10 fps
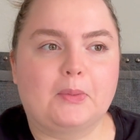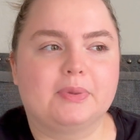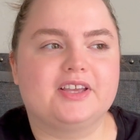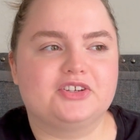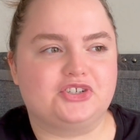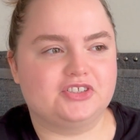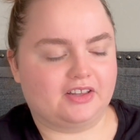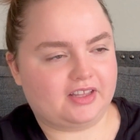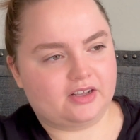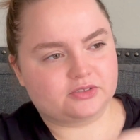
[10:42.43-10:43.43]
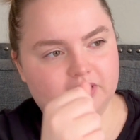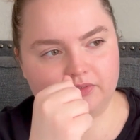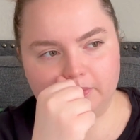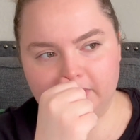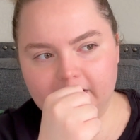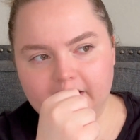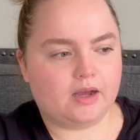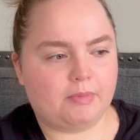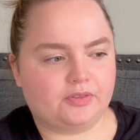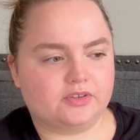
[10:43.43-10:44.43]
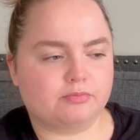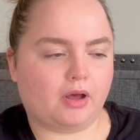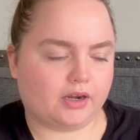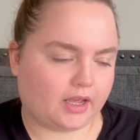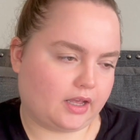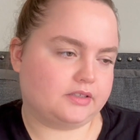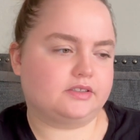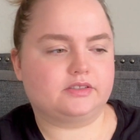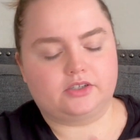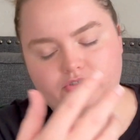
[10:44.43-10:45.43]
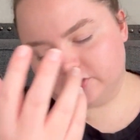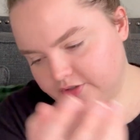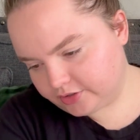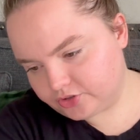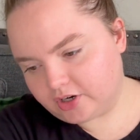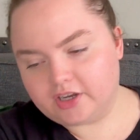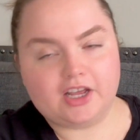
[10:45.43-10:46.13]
because she's on the outs with everybody about this podcast, etc., etc.